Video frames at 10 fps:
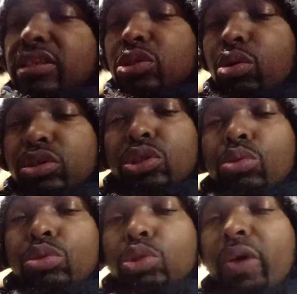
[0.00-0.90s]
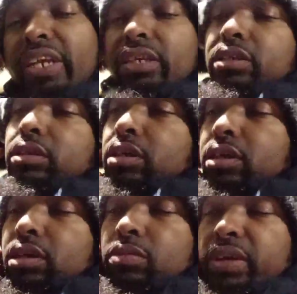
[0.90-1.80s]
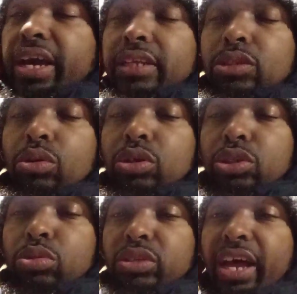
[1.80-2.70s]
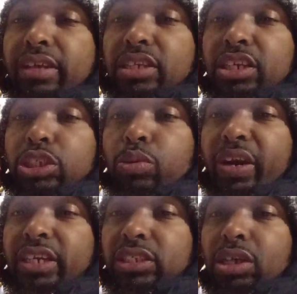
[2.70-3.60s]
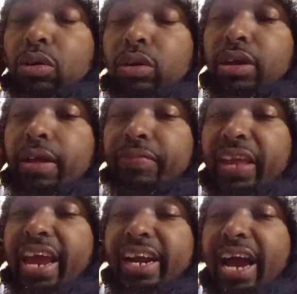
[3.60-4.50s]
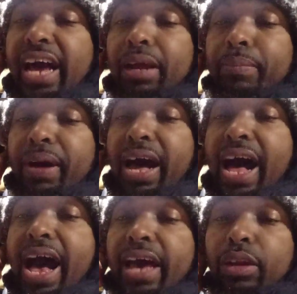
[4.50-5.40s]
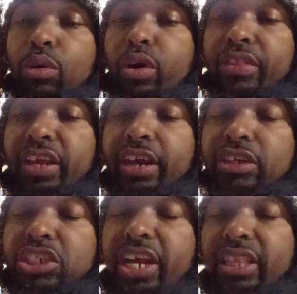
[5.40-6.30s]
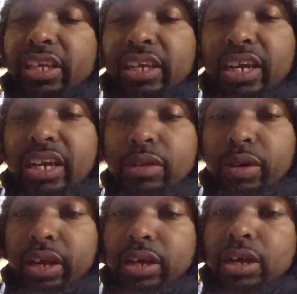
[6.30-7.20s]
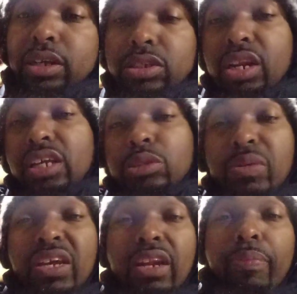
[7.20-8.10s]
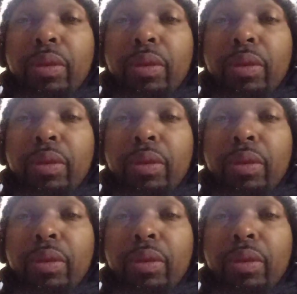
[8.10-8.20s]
towards 2020. We're heading towards 2020, so they're kind of behind on their agenda anyway. So they speeding up the